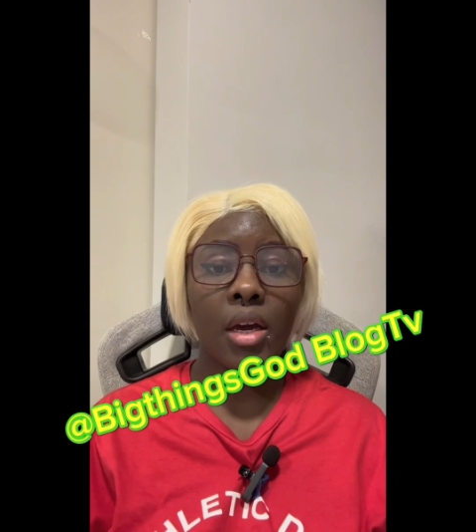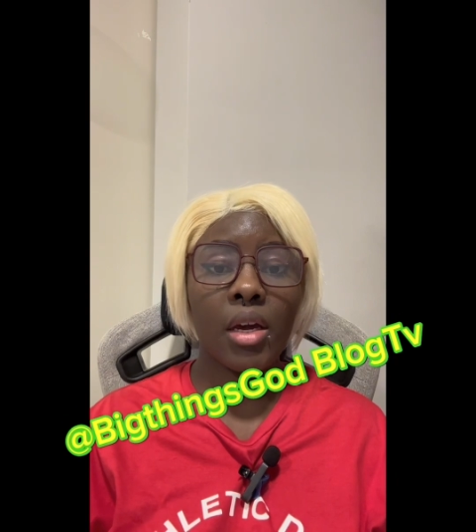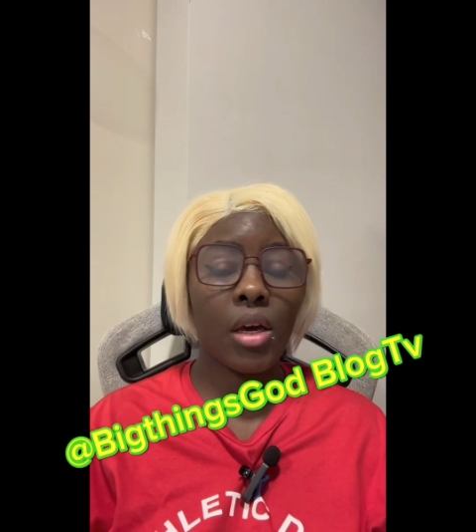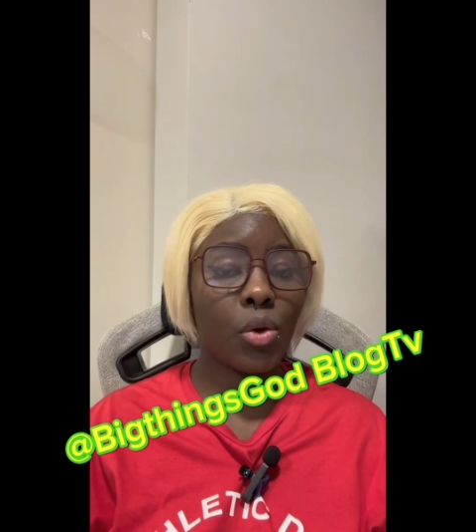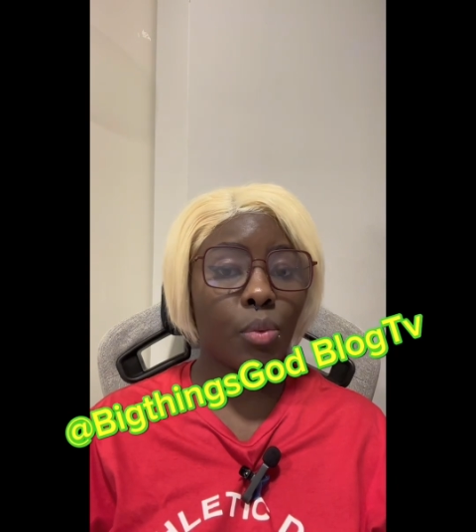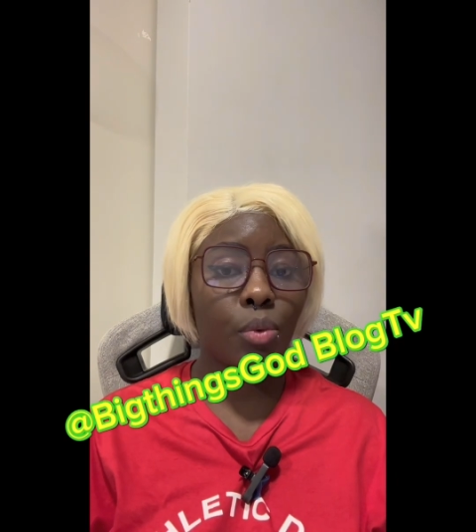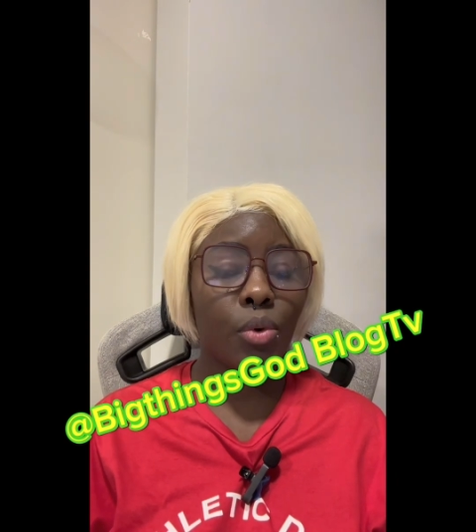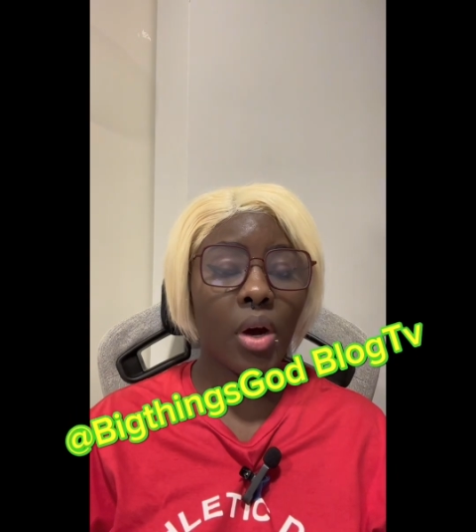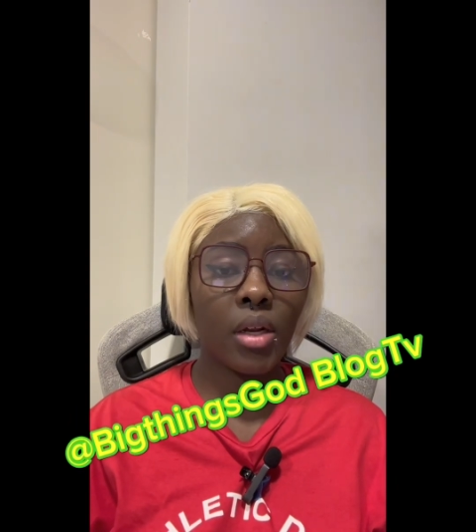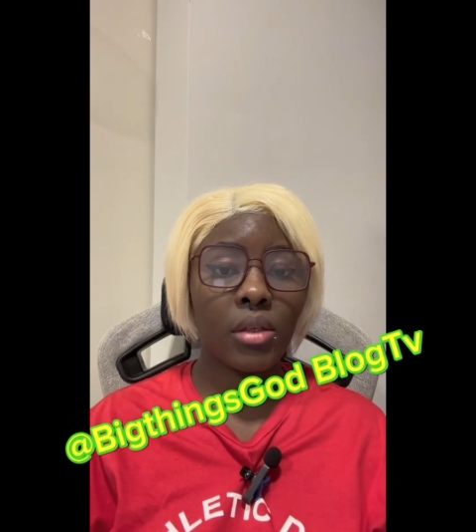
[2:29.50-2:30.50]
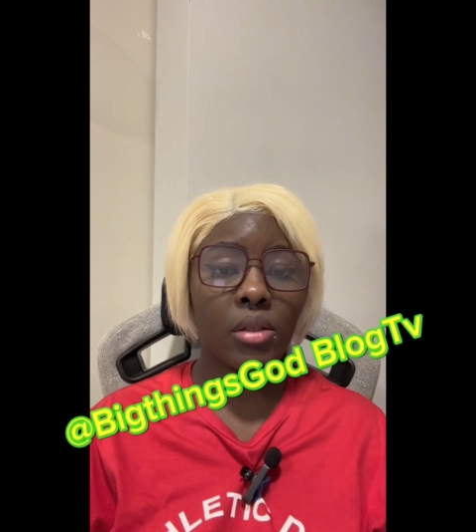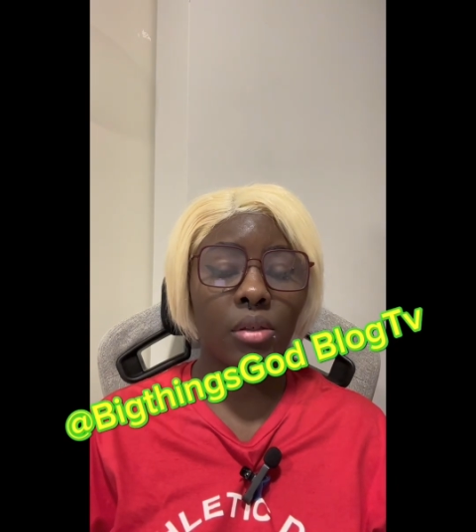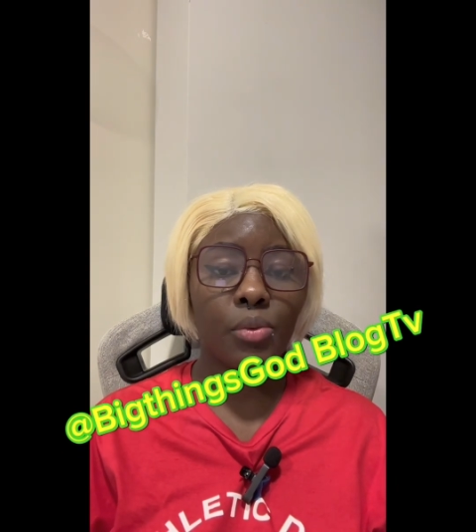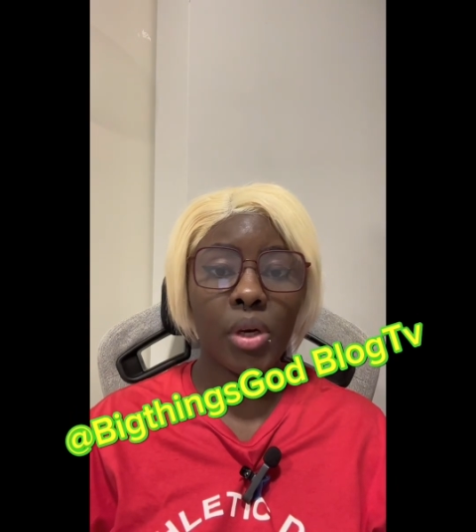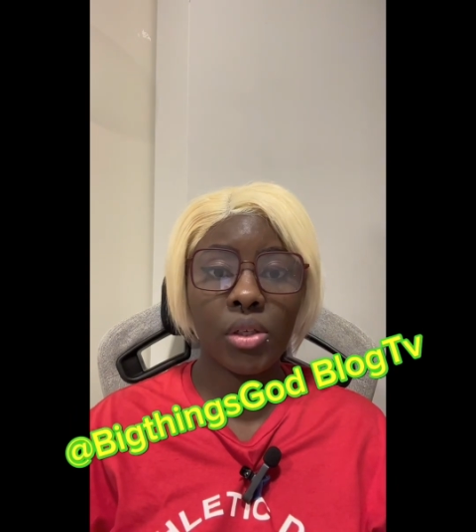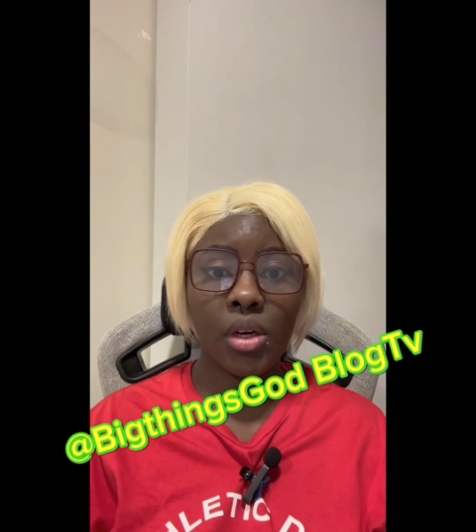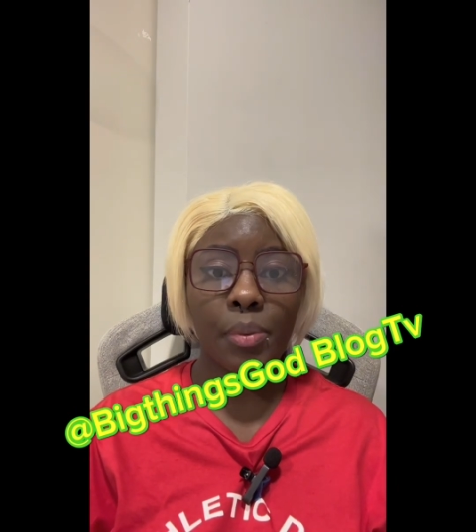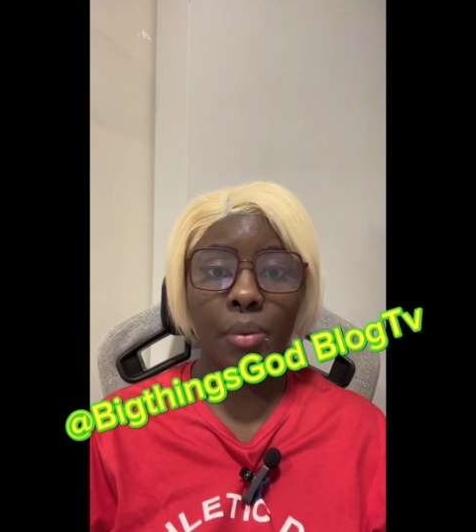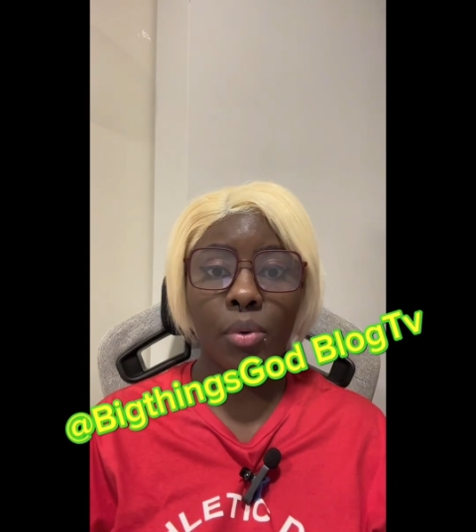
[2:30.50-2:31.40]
This is so heartbreaking, as in.